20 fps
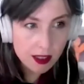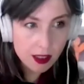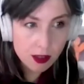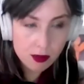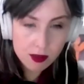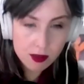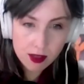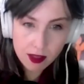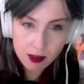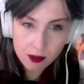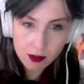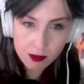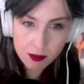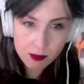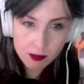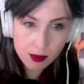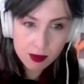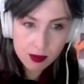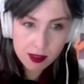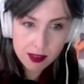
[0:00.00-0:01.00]
using other
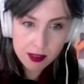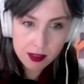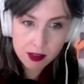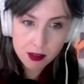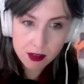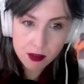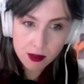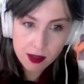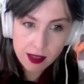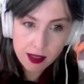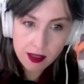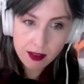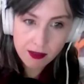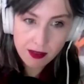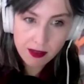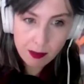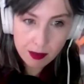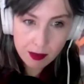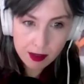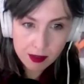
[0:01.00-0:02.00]
processes to create a
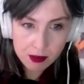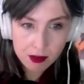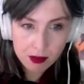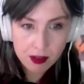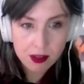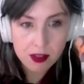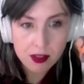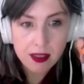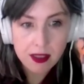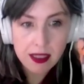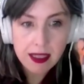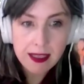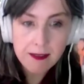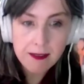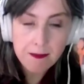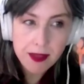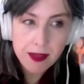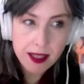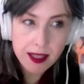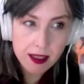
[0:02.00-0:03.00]
fabric construction.
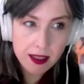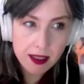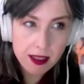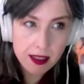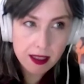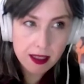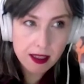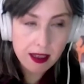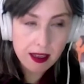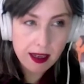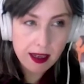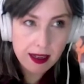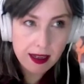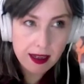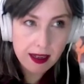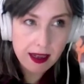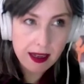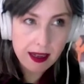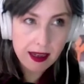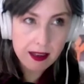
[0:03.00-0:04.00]

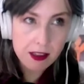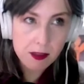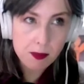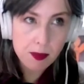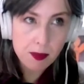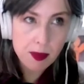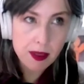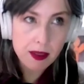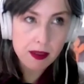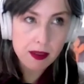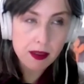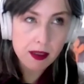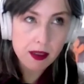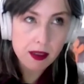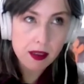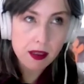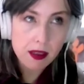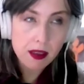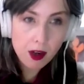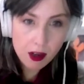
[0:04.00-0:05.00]
It has been
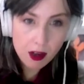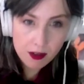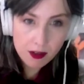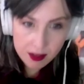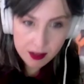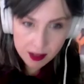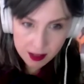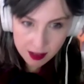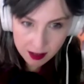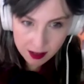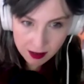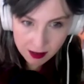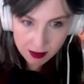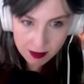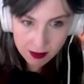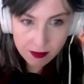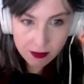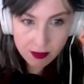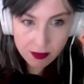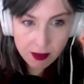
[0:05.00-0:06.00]
harvested
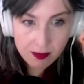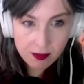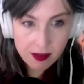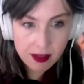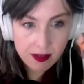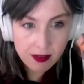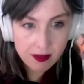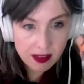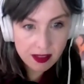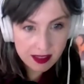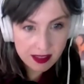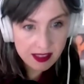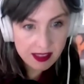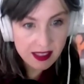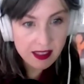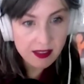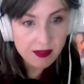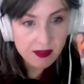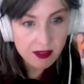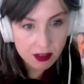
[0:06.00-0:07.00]
from the
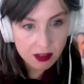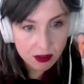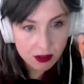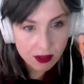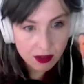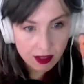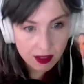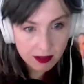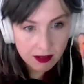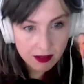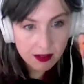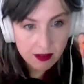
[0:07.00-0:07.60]
skin of the tree,